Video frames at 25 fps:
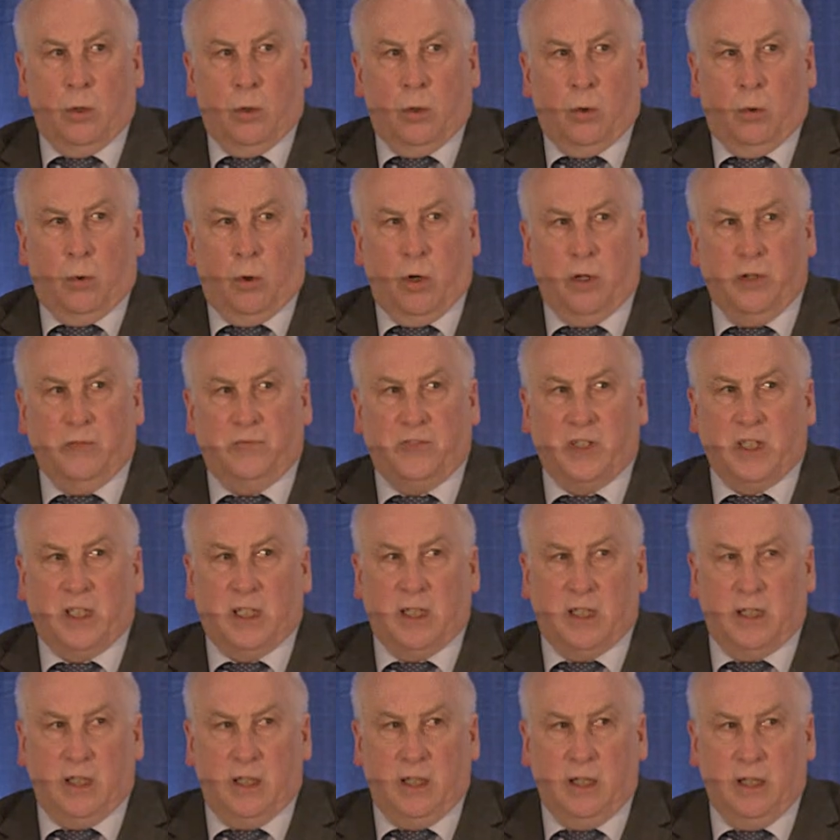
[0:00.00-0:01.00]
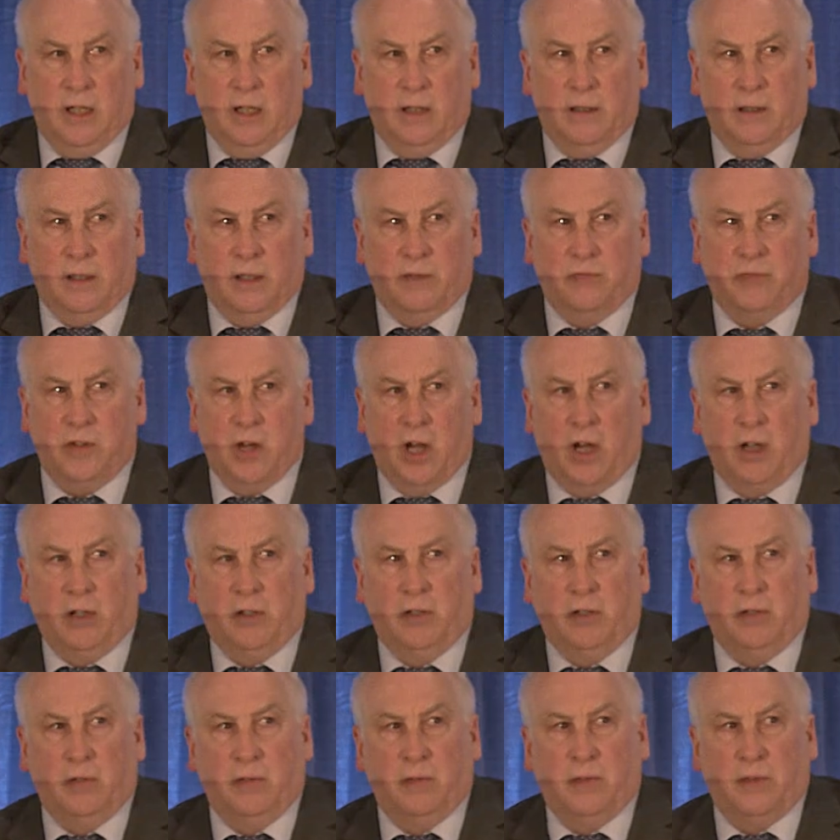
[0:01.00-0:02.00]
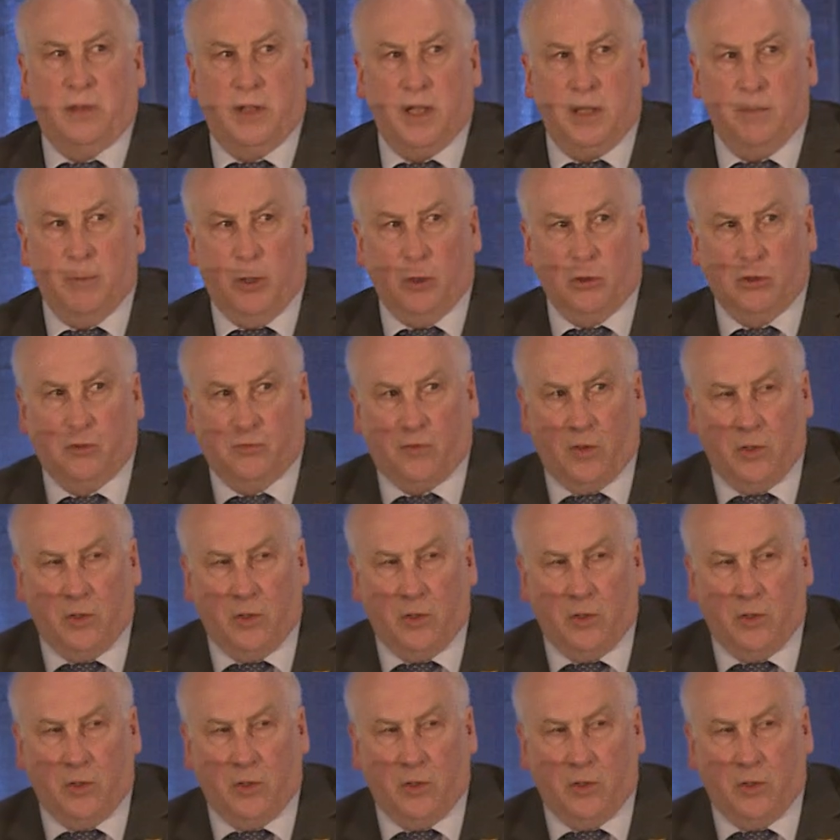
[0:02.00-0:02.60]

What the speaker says: One of the key, if not the most